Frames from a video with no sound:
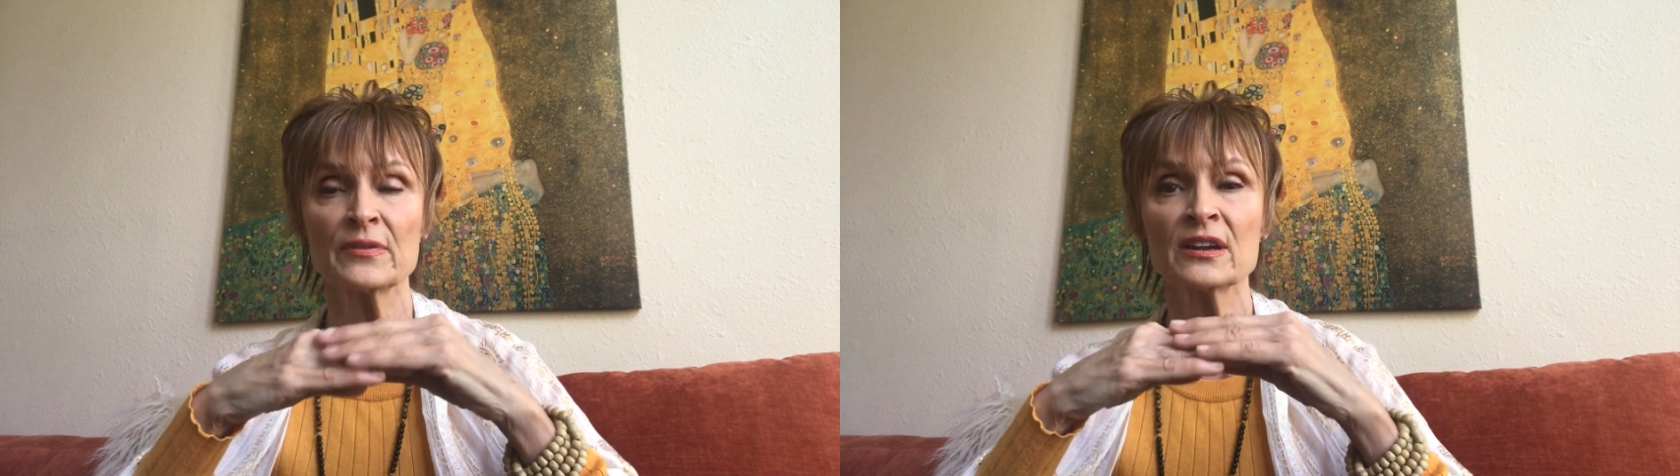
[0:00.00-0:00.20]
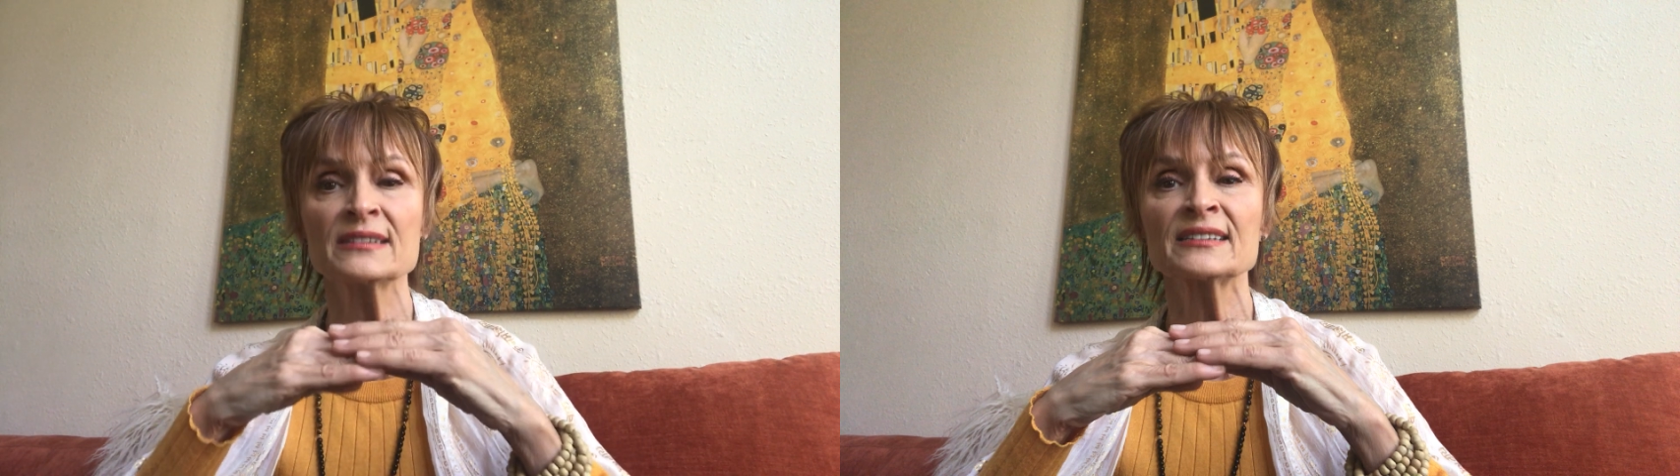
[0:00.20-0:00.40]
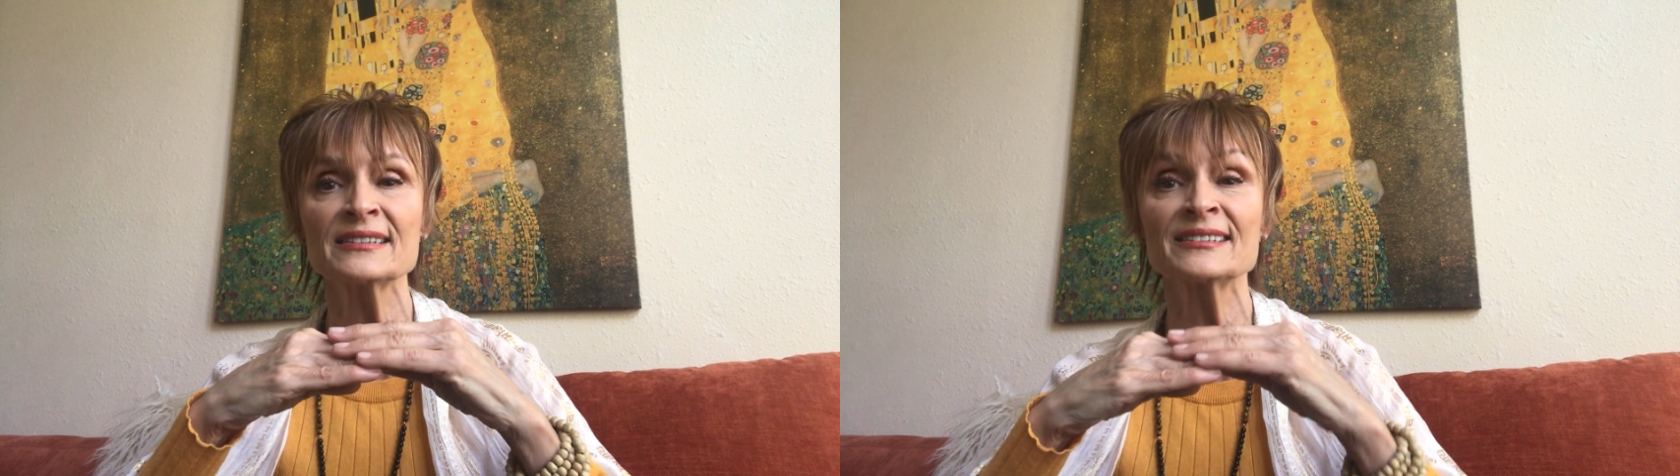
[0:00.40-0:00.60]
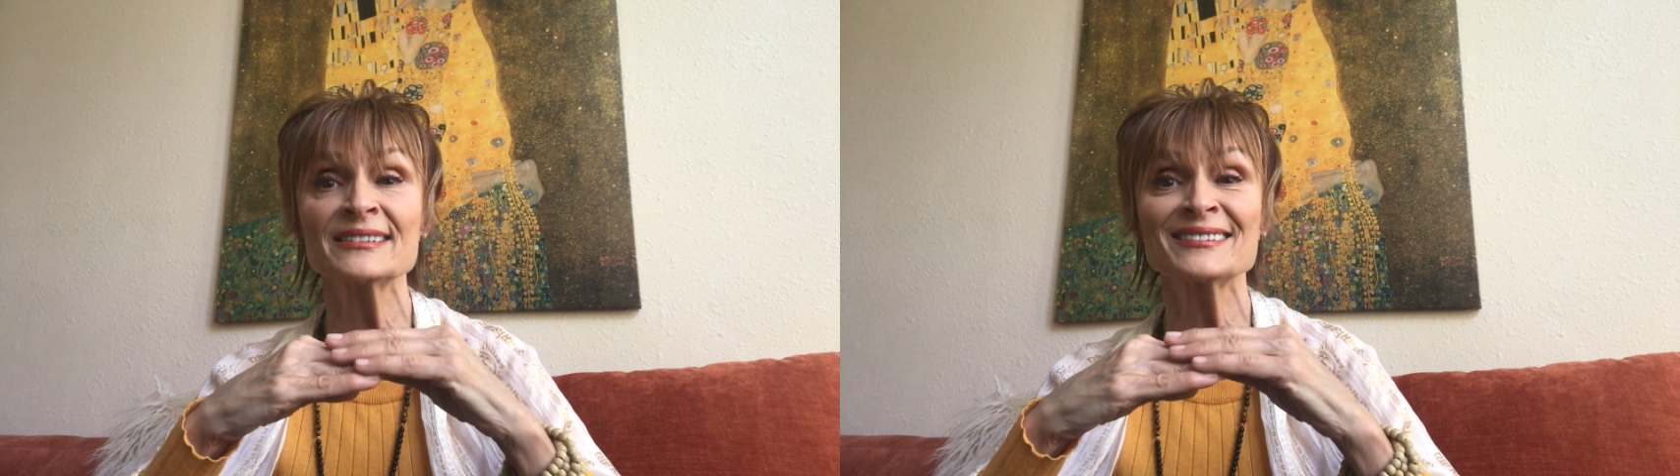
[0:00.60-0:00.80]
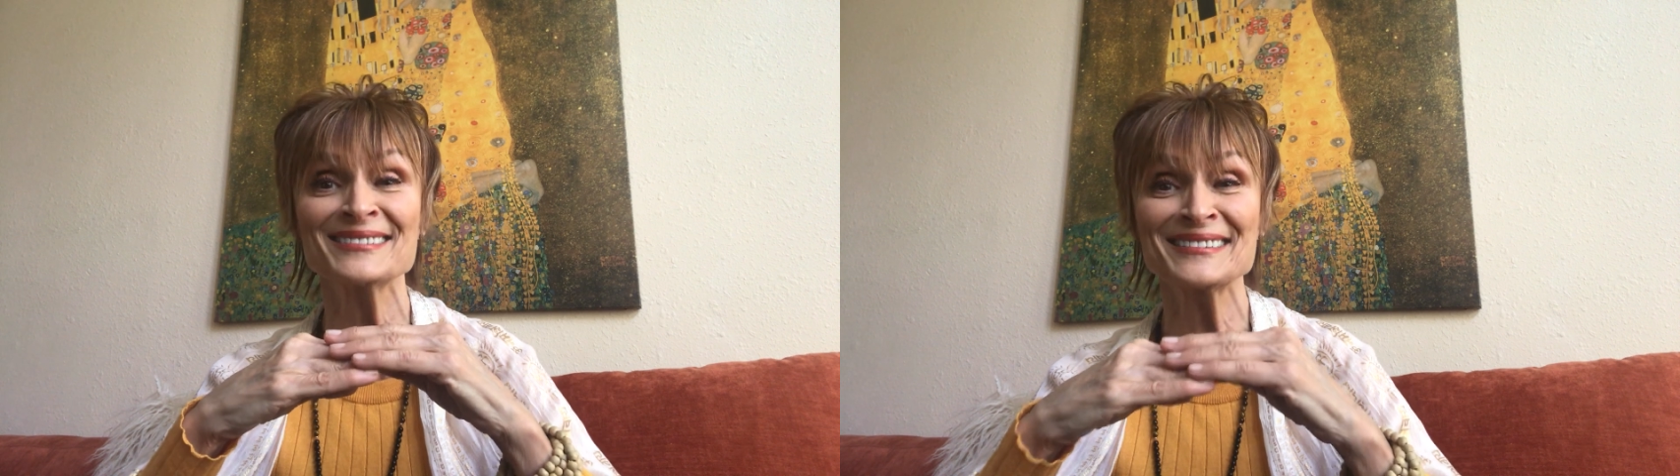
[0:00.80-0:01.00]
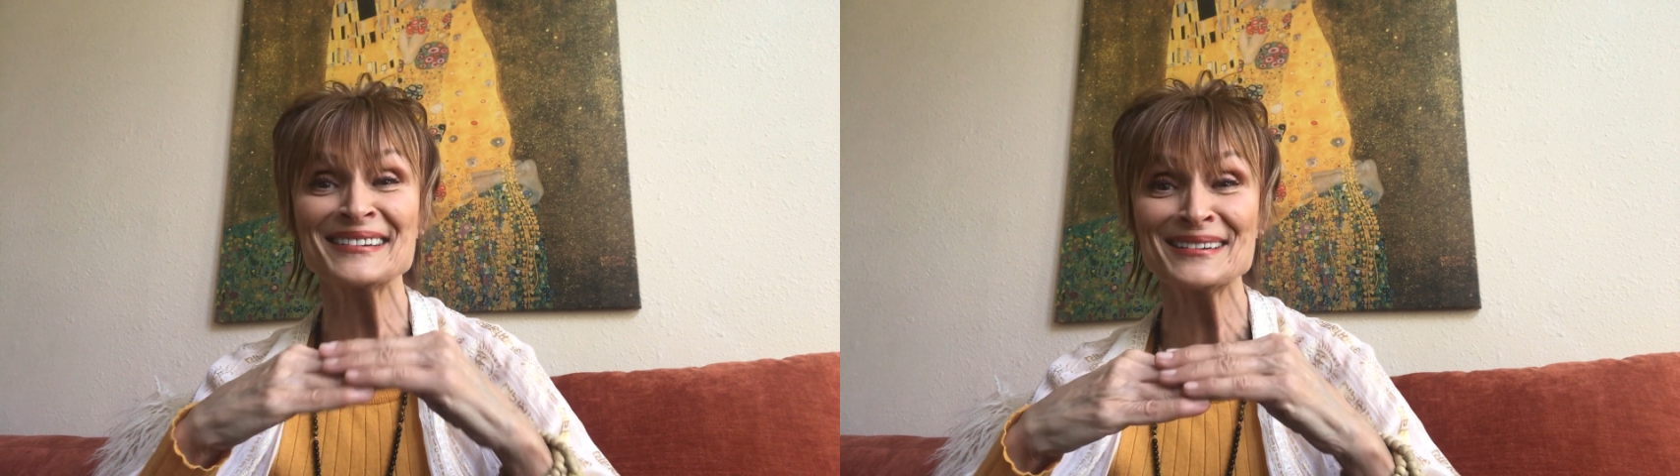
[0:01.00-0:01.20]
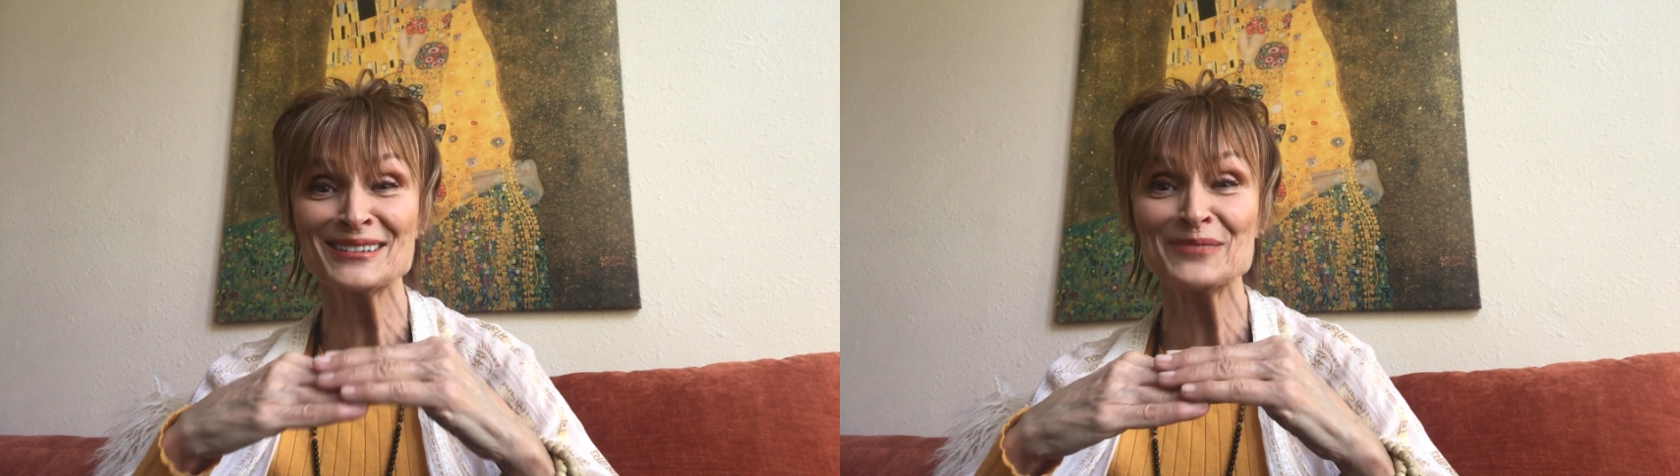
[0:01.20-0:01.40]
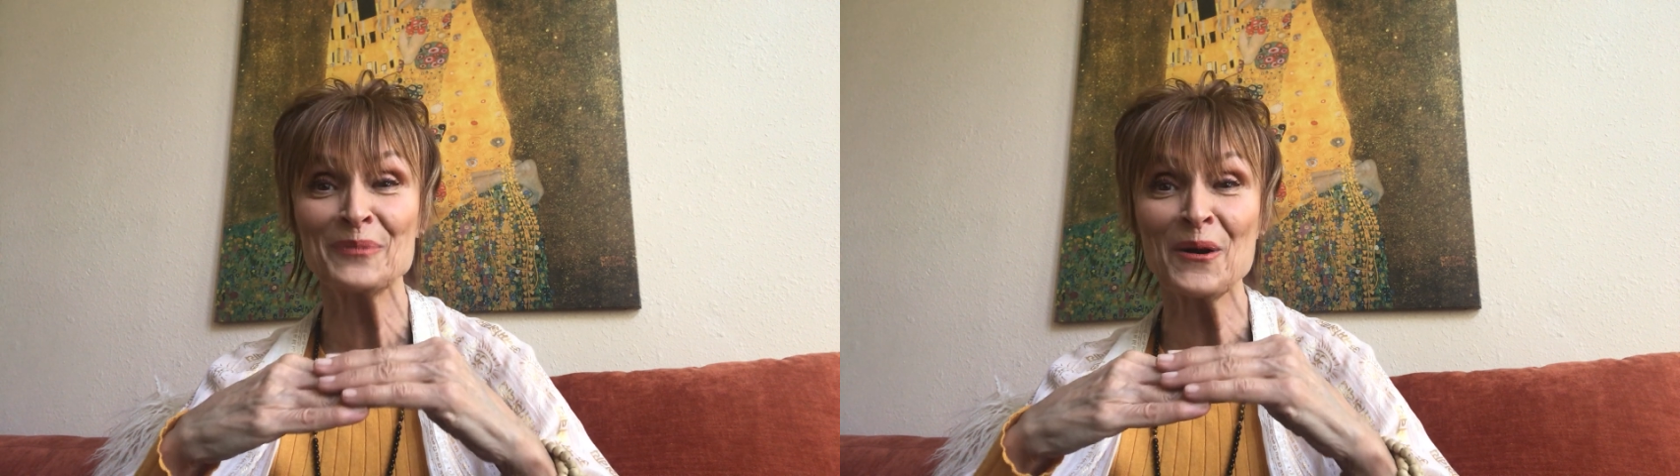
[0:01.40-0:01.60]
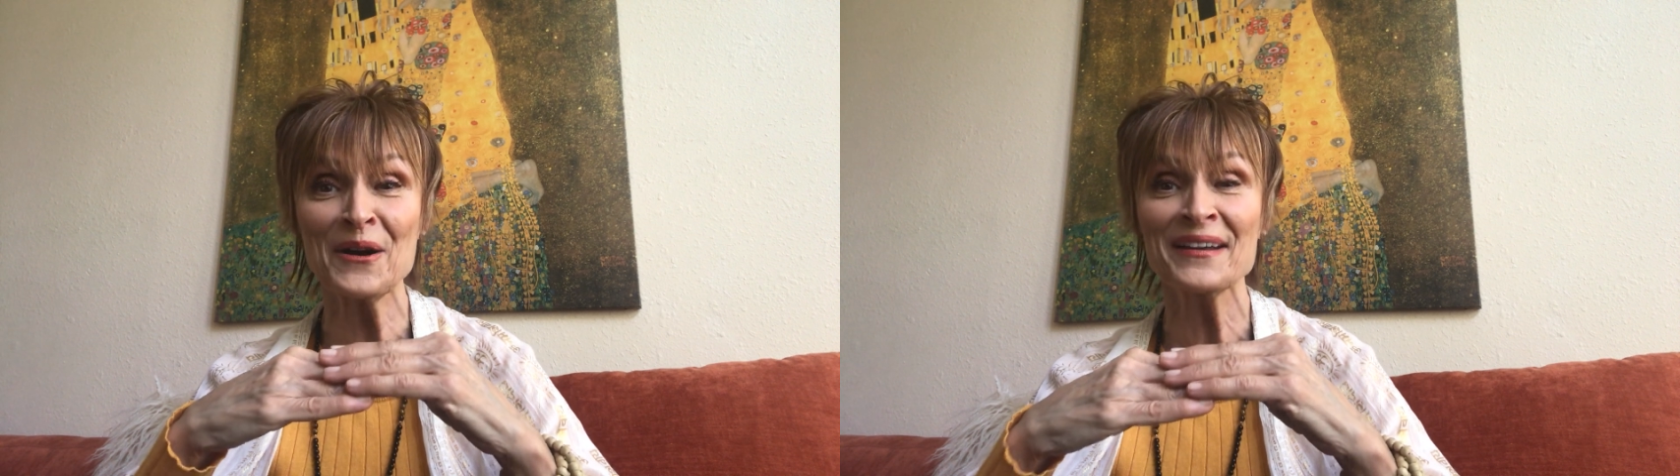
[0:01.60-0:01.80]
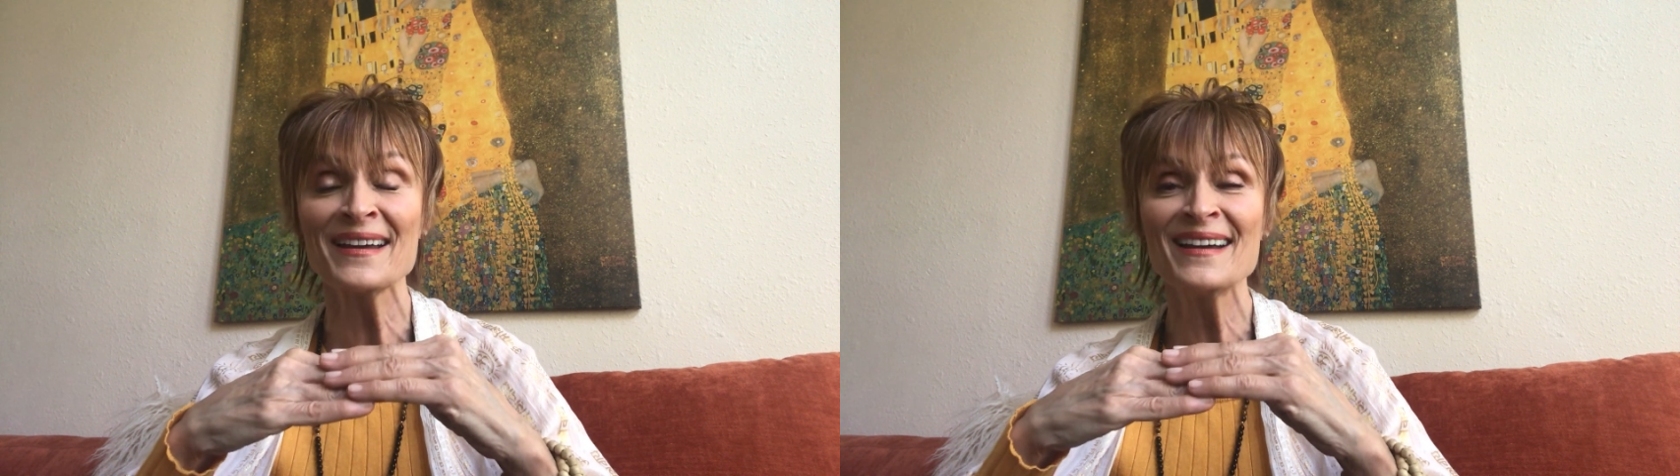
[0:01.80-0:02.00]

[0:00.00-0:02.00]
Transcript: because consistency is part